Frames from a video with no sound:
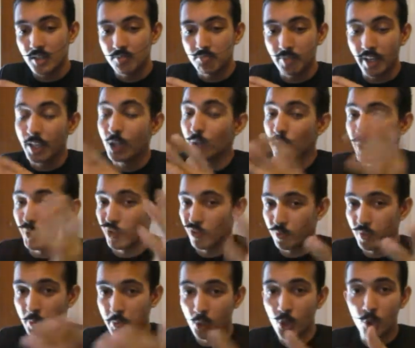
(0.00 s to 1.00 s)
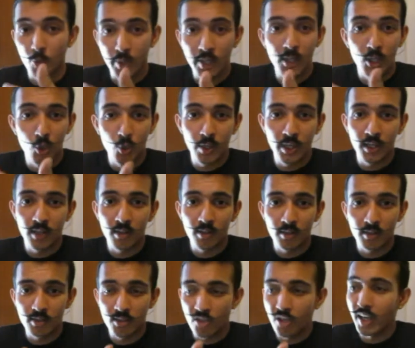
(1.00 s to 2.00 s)
I know a lot of people who've been
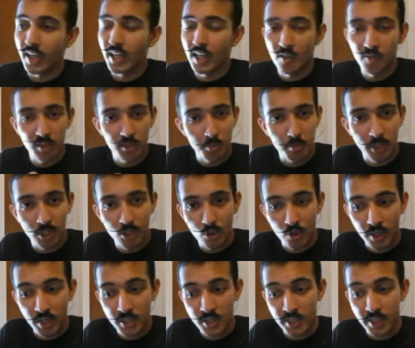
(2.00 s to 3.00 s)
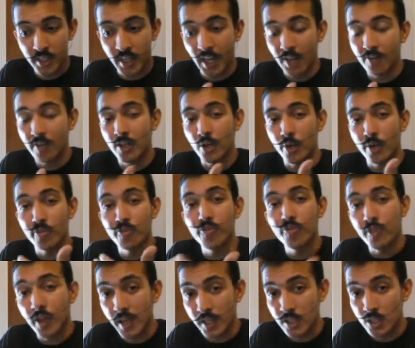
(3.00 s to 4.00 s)
doing trading with Bitcoins, and I have a lot of
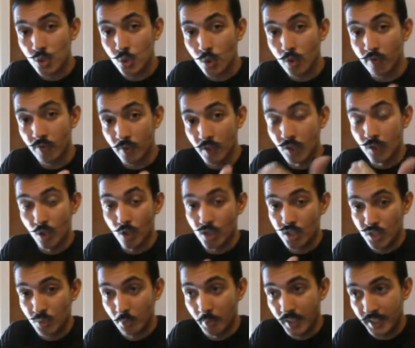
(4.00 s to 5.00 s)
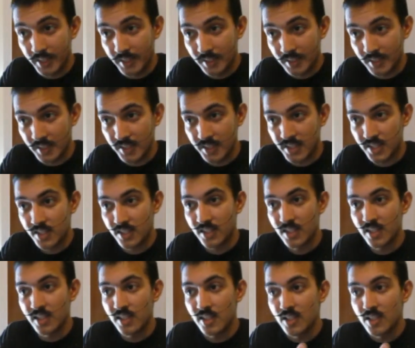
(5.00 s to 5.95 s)
friends who've lost money in this.